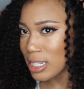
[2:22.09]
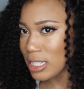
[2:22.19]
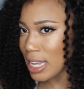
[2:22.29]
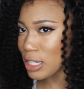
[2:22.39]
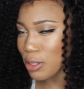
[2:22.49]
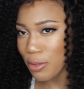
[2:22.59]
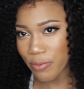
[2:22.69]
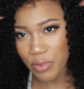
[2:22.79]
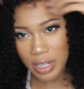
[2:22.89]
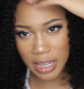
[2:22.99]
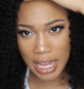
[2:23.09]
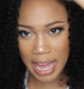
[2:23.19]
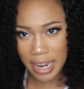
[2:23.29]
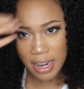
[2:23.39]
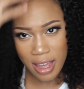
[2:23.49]
stay tuned for
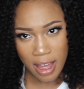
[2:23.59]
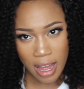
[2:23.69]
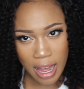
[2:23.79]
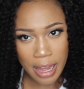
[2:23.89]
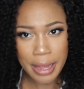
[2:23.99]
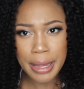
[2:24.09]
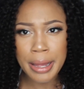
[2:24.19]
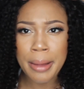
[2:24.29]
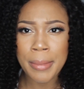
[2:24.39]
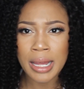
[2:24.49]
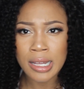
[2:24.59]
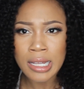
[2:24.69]
that um